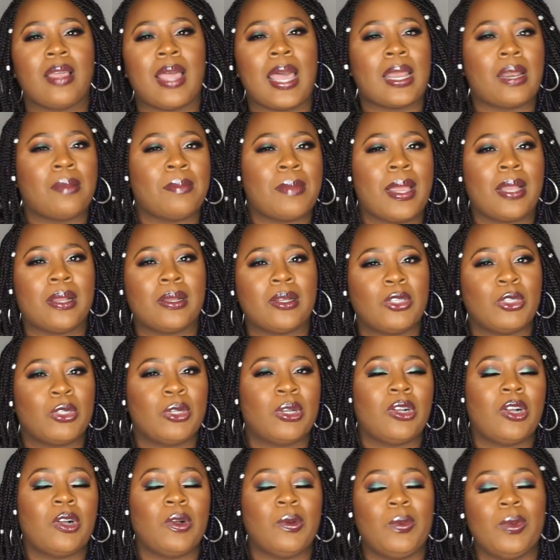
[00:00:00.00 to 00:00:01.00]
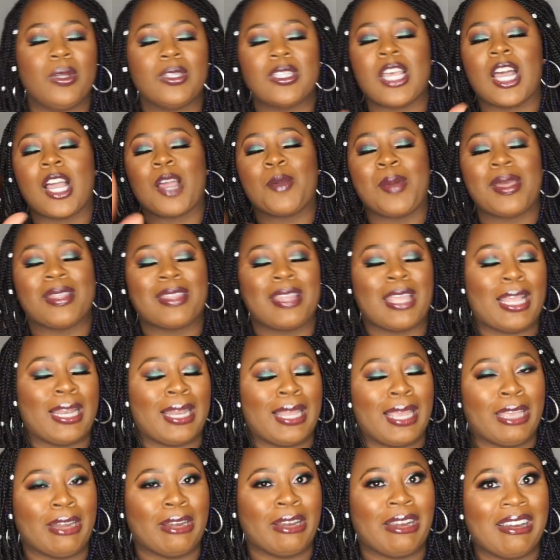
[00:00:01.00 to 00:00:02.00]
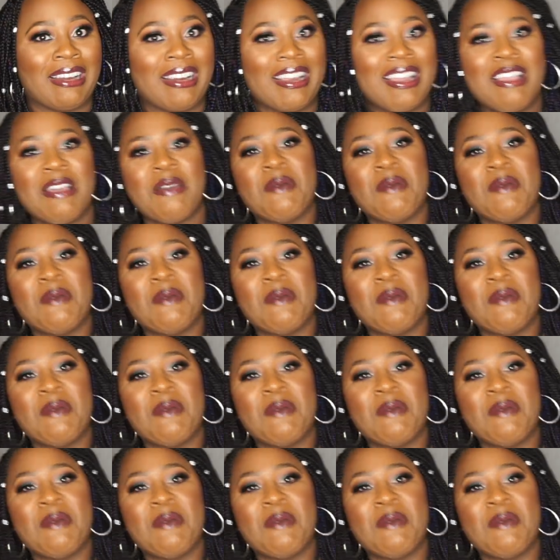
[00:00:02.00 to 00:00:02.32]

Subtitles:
out of my control. We'll talk about that later.